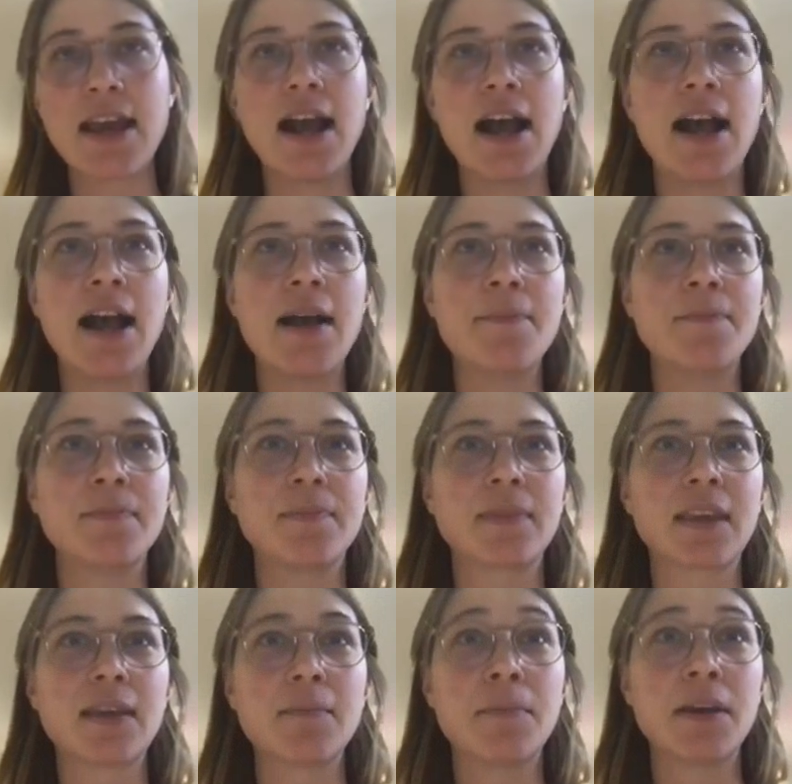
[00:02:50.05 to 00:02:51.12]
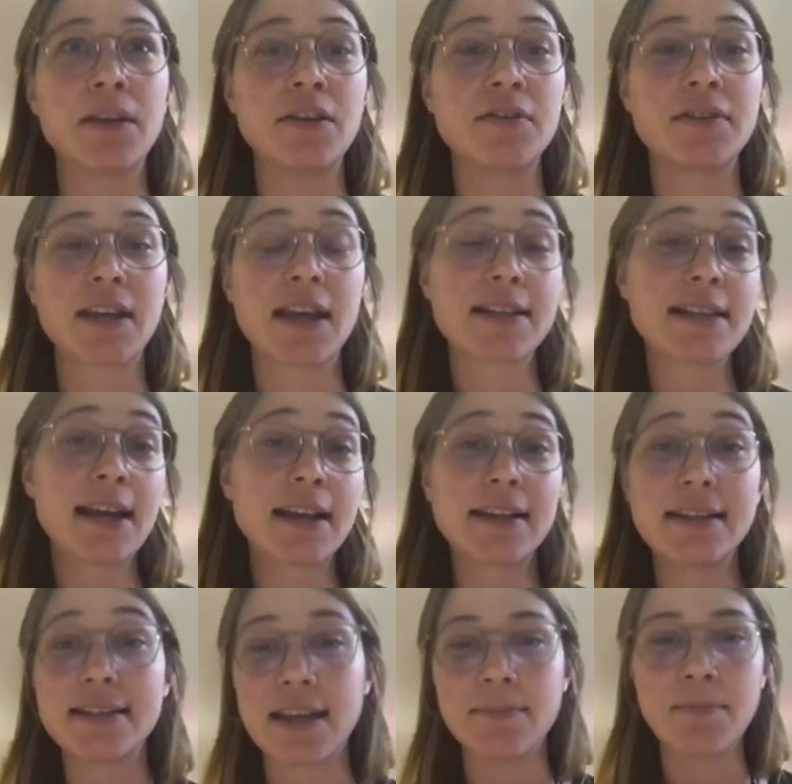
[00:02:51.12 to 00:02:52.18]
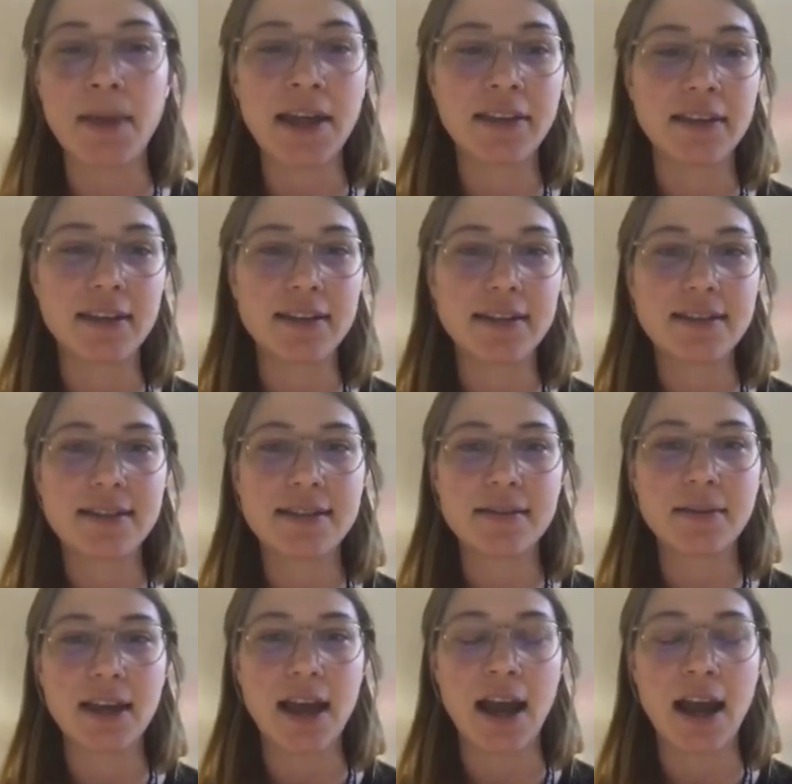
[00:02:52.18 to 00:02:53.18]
but using exactly the same methods,